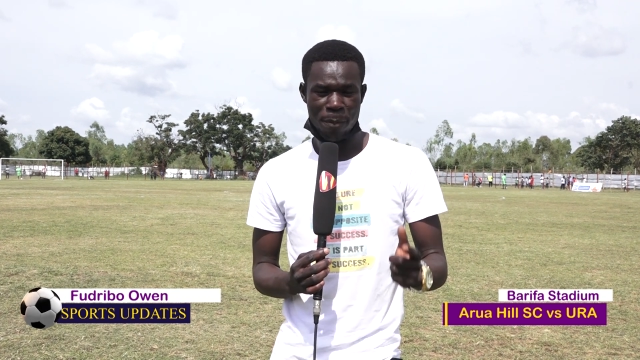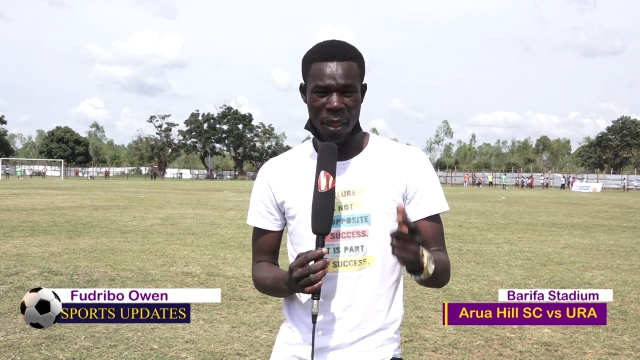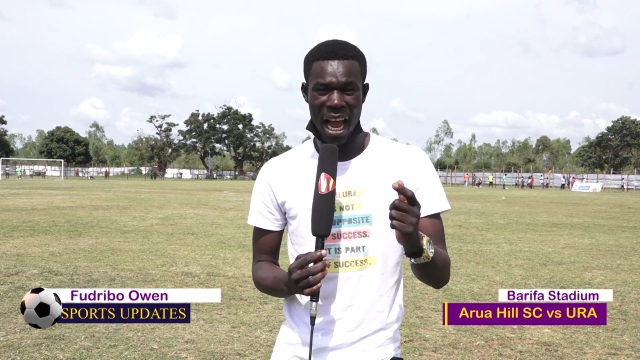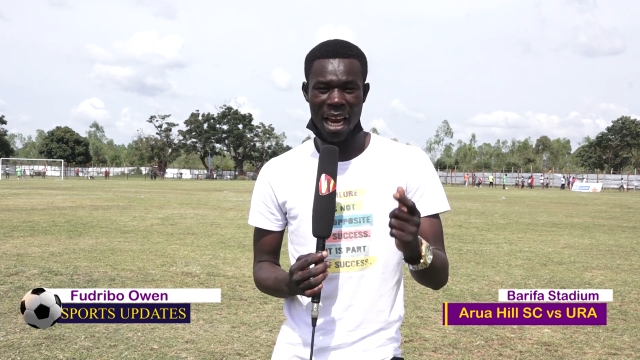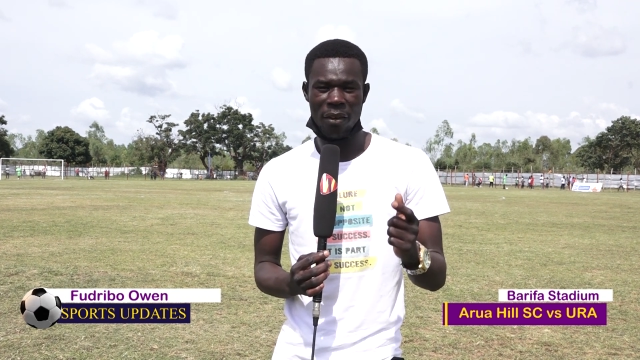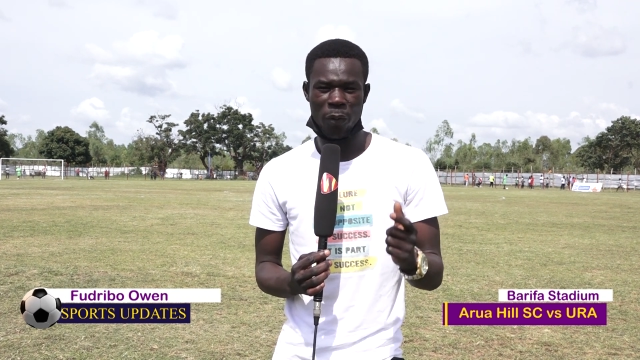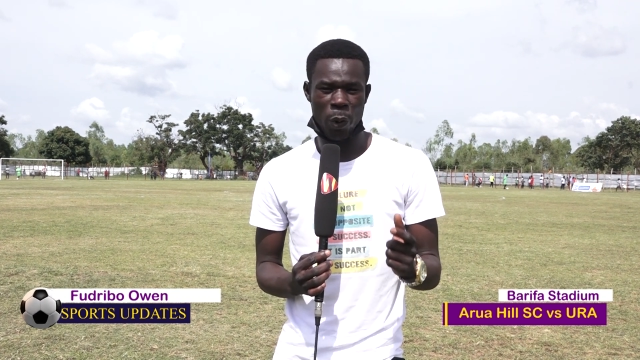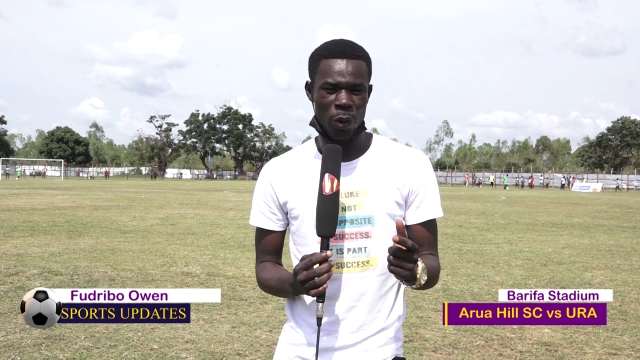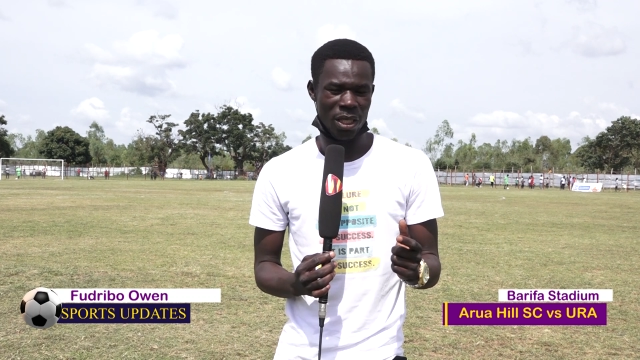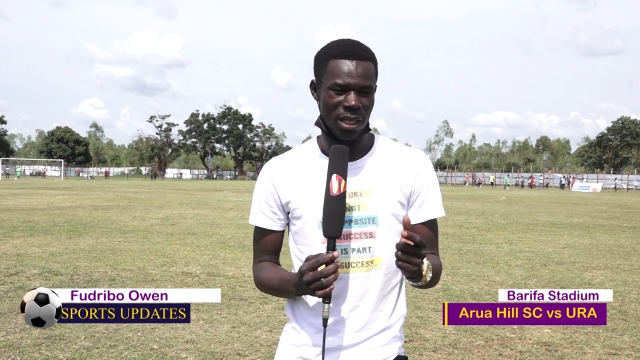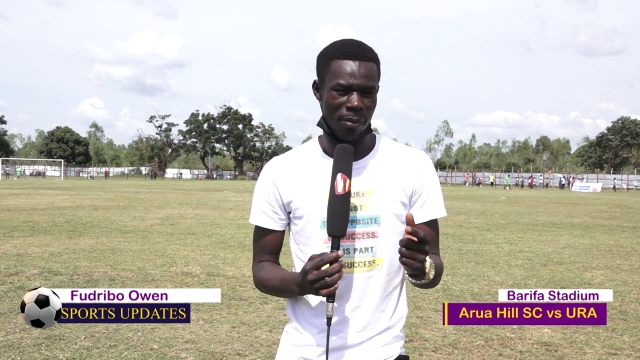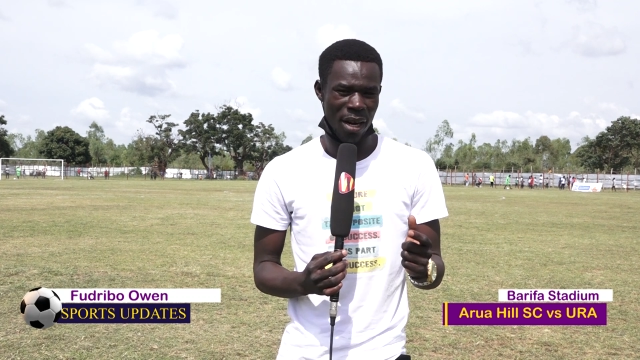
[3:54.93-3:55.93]
and of
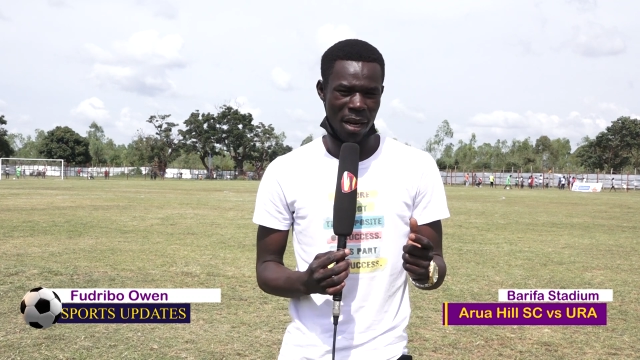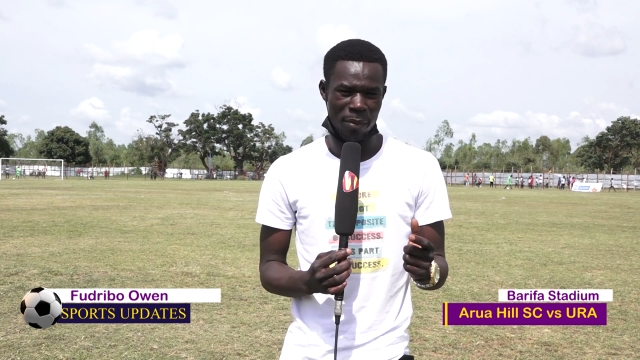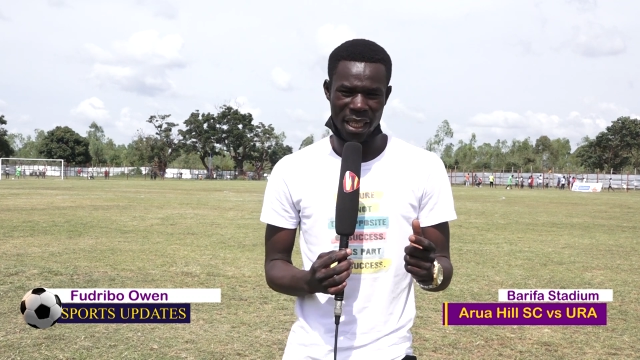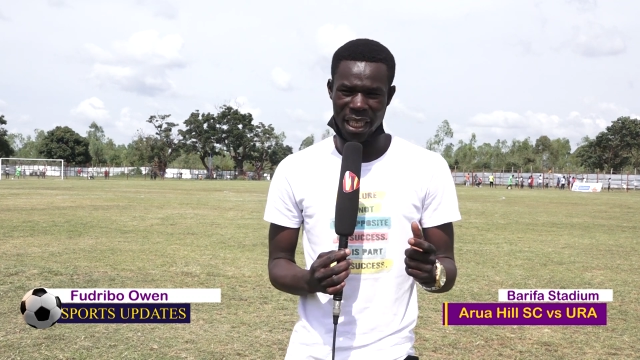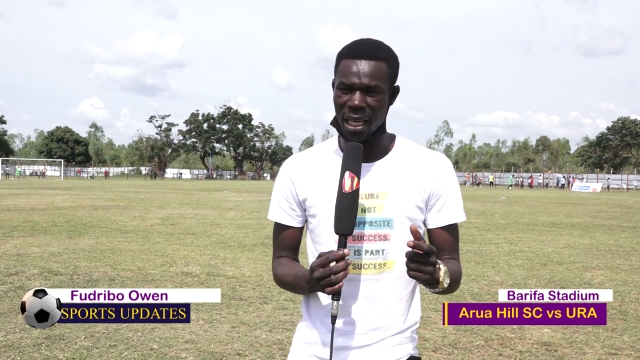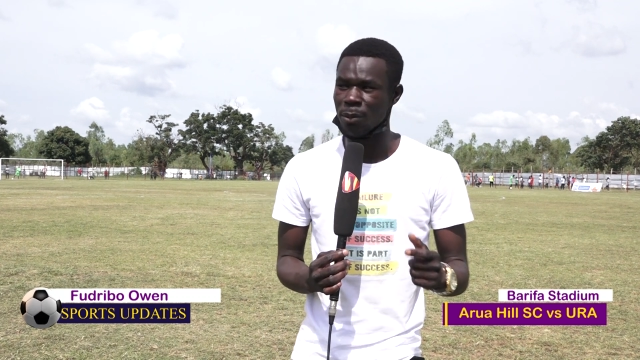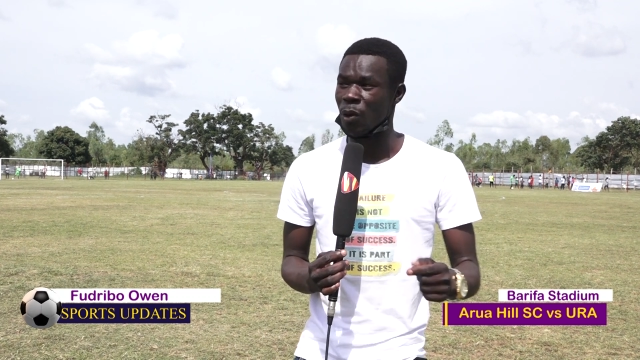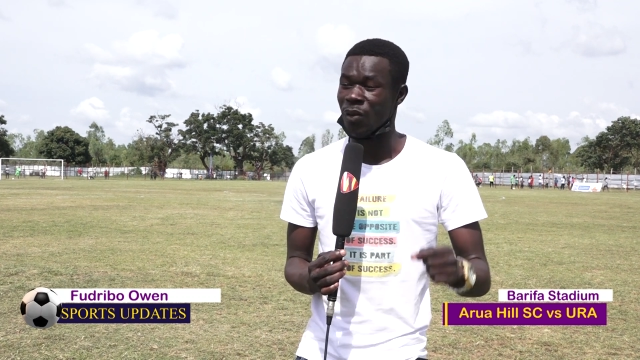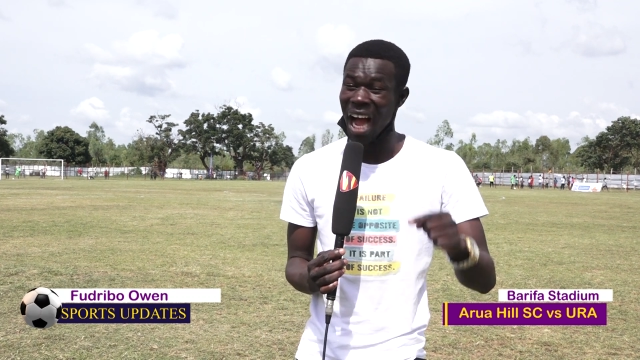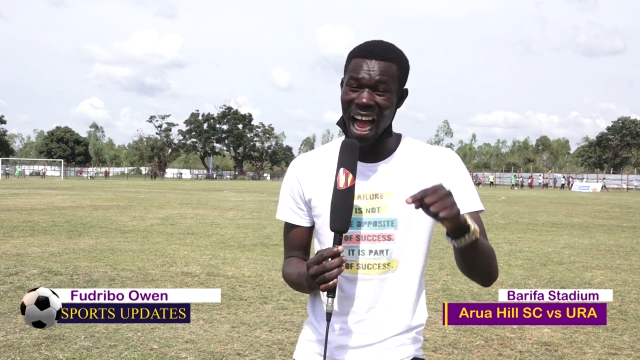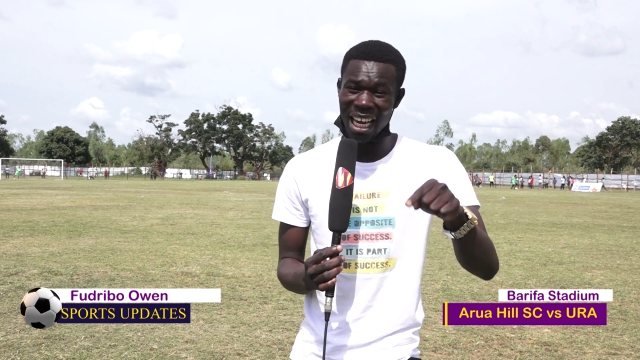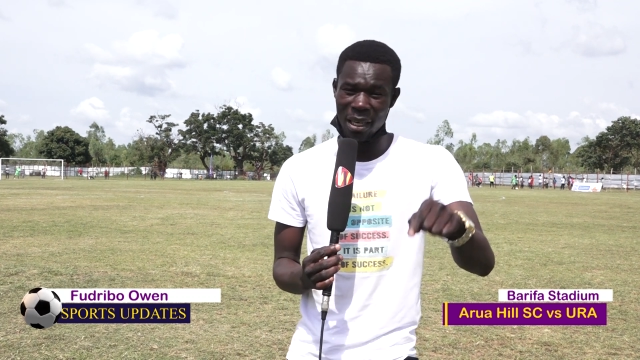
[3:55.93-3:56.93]
course the man by the names of
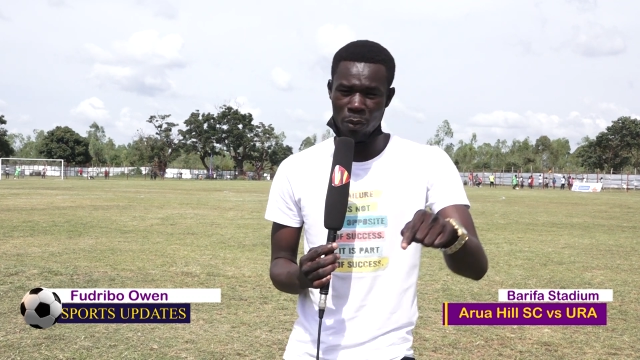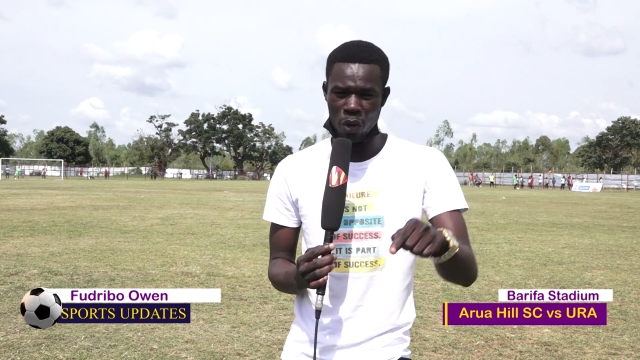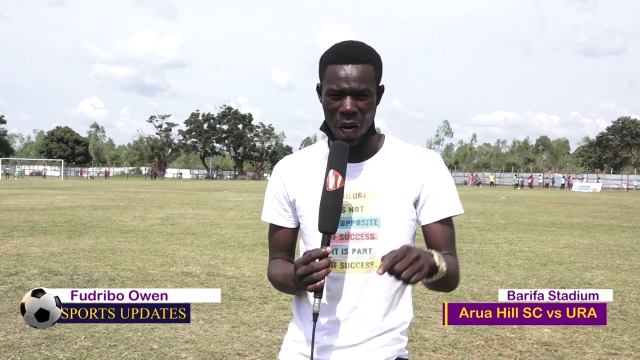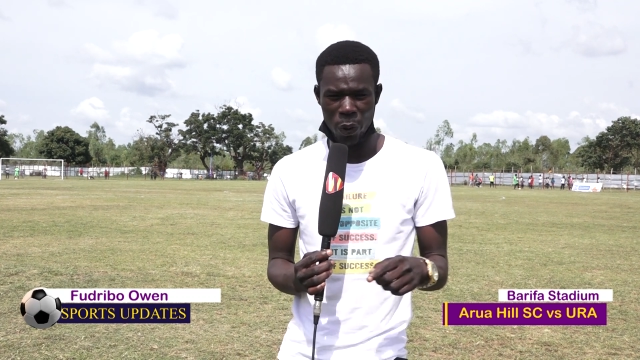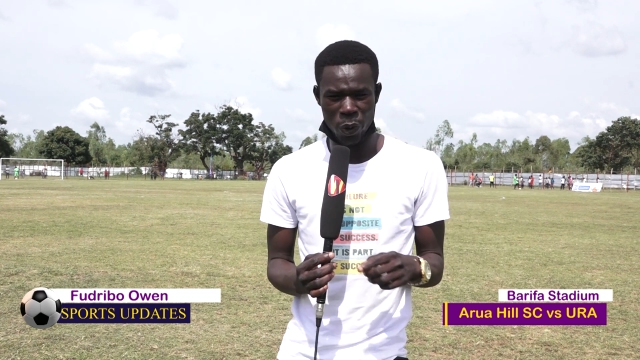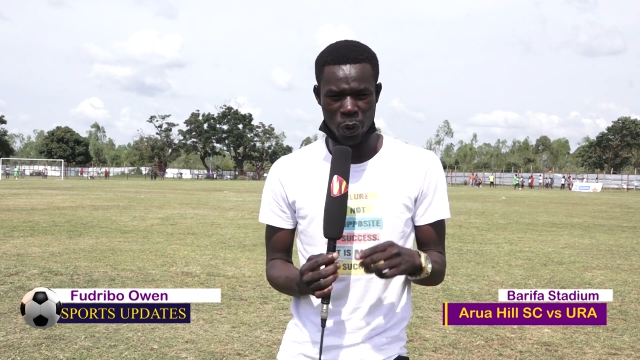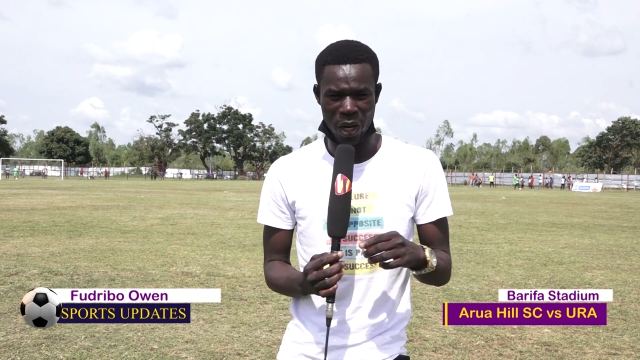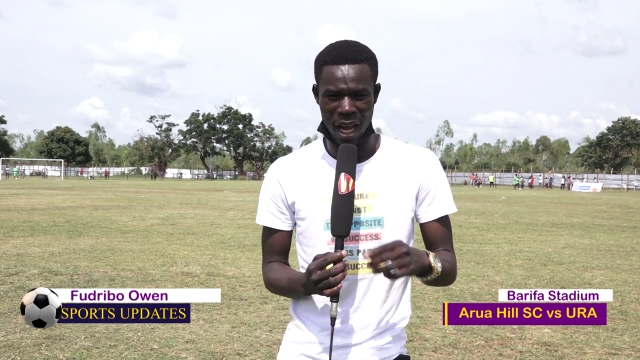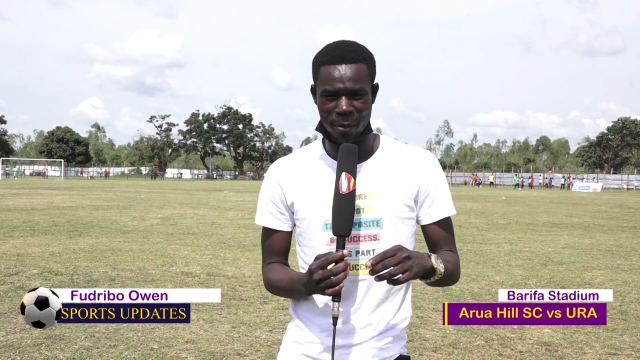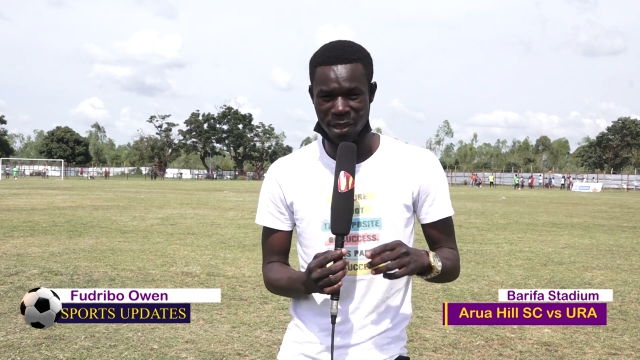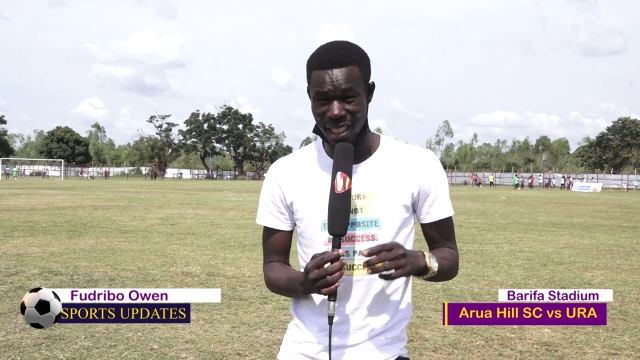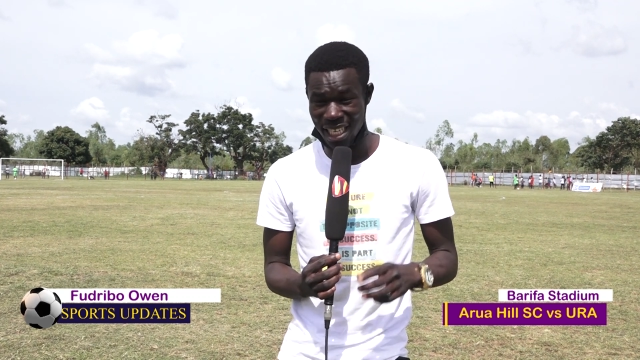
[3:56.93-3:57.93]
Alan Mugalo also
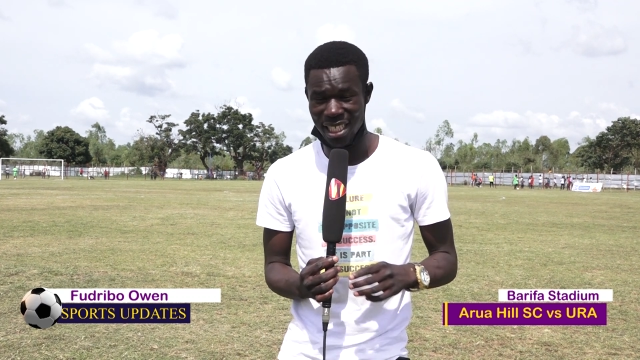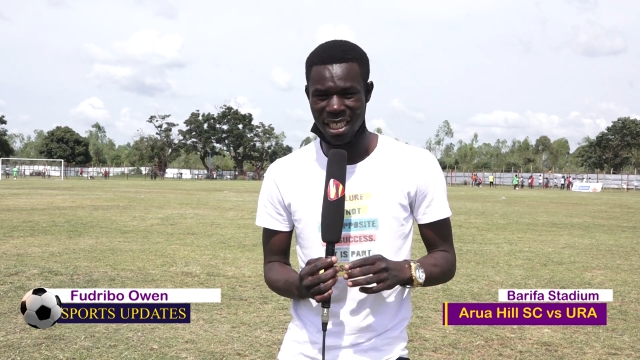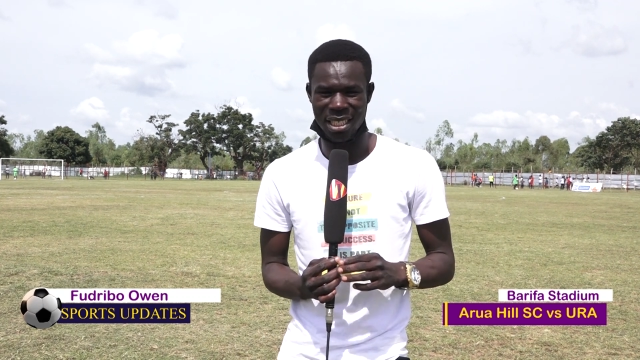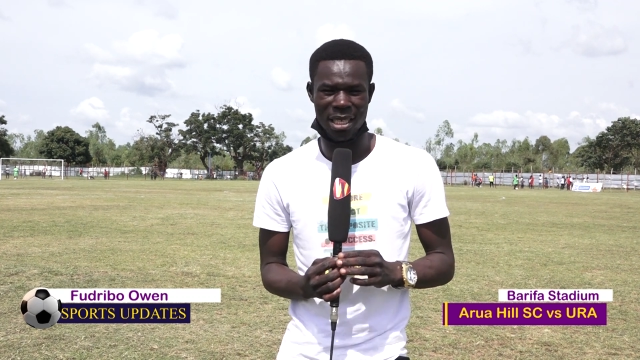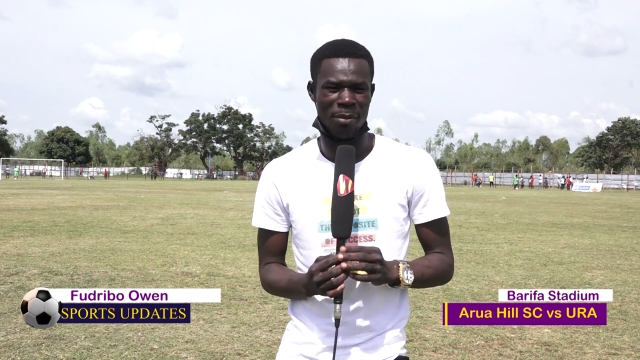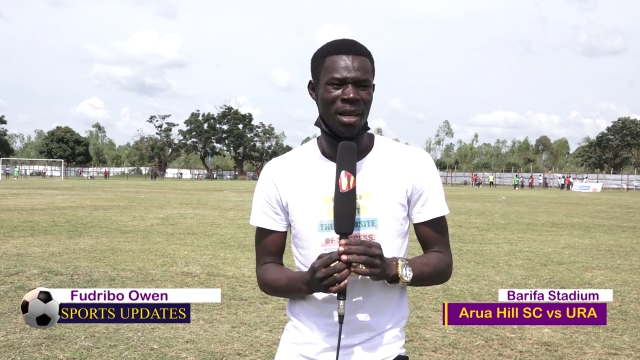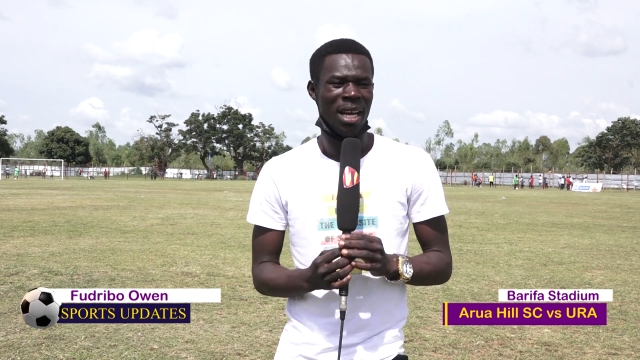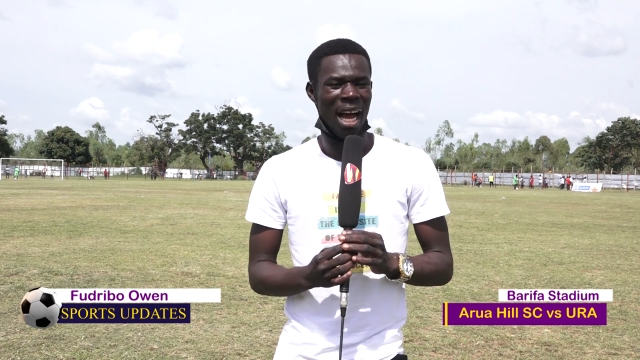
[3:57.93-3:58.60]
comes in the team,